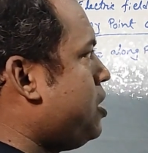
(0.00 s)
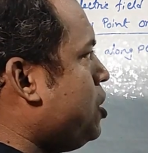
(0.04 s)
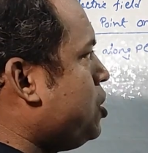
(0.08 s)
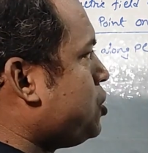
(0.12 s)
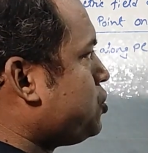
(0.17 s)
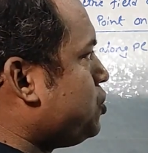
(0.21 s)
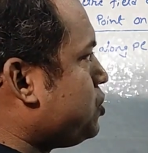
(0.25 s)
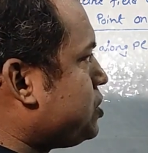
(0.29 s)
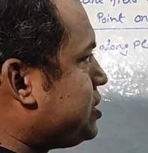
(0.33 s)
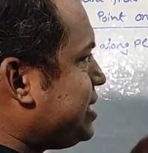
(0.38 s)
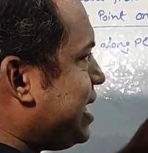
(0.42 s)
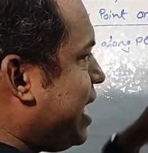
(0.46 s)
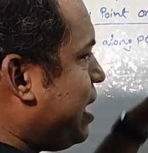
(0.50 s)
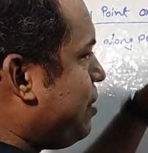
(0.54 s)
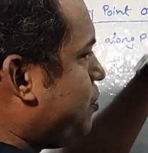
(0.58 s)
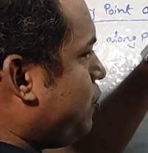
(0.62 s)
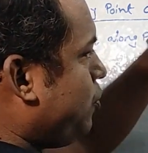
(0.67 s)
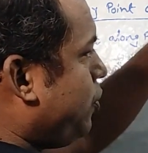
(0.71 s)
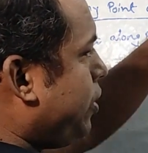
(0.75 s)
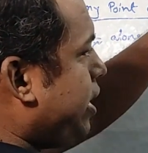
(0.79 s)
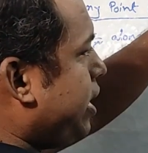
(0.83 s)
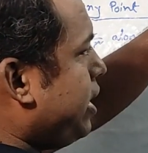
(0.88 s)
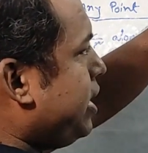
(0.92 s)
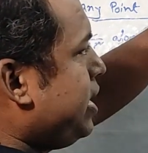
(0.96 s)
So same
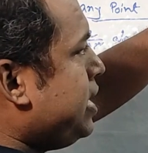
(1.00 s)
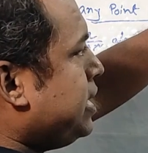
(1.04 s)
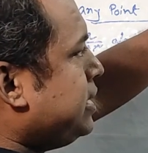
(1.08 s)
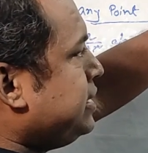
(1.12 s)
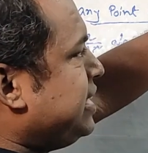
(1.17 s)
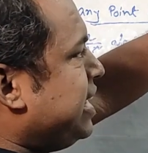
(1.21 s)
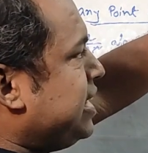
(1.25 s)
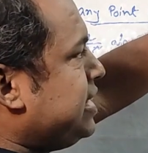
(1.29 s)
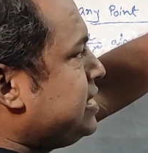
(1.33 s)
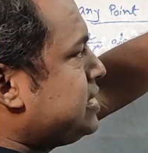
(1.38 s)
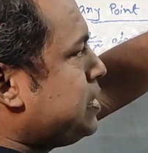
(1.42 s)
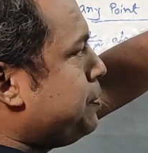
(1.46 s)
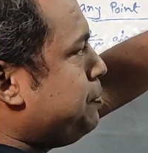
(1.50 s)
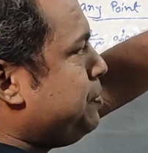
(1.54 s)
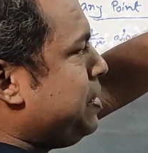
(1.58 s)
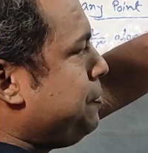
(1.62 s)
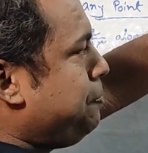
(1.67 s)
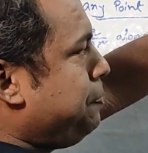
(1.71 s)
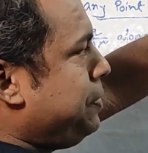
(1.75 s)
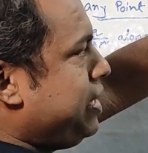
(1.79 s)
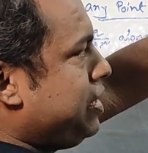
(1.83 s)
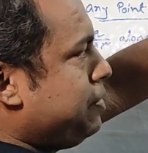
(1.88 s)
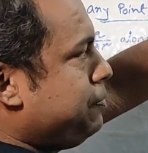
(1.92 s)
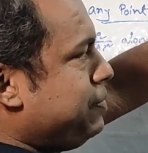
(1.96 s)
way, that is the
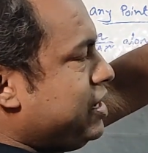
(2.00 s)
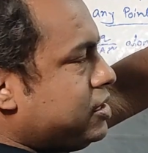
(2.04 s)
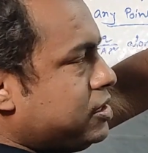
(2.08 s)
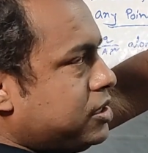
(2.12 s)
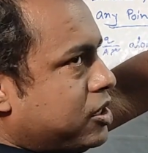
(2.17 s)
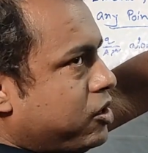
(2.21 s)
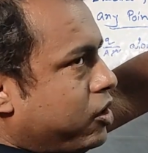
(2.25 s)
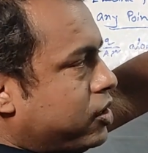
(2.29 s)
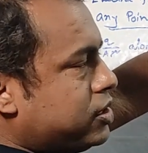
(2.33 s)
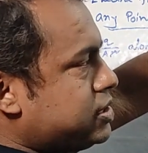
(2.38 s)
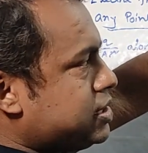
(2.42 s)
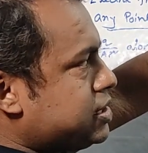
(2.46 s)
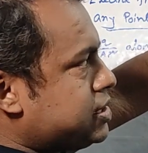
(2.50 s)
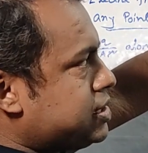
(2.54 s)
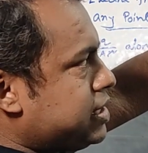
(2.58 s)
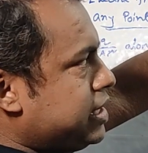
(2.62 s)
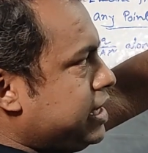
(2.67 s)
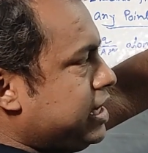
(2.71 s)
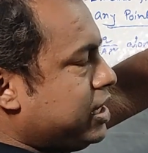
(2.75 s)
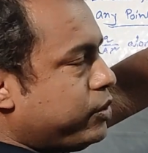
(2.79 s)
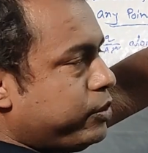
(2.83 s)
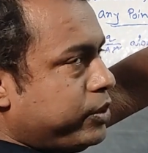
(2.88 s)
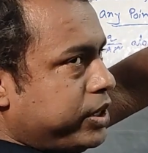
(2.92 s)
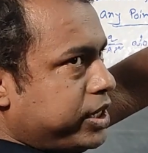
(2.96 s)
BP, because this is the
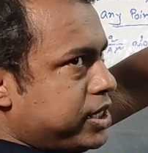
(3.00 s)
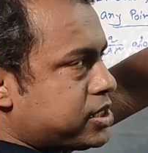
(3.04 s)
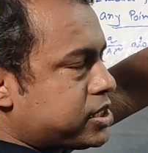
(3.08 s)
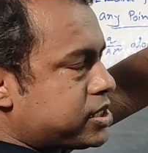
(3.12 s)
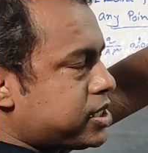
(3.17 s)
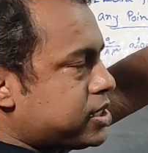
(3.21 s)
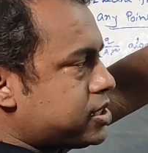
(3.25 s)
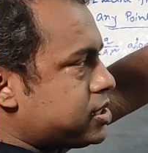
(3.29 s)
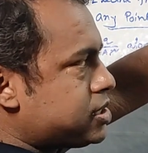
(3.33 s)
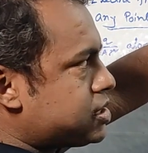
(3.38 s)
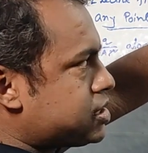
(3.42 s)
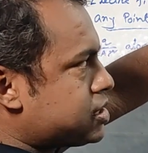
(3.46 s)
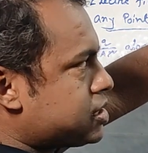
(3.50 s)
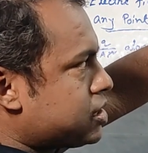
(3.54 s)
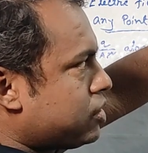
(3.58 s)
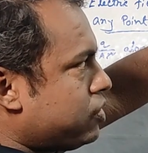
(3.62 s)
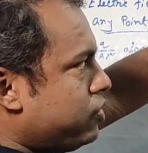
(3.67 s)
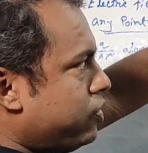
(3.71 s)
equidistance,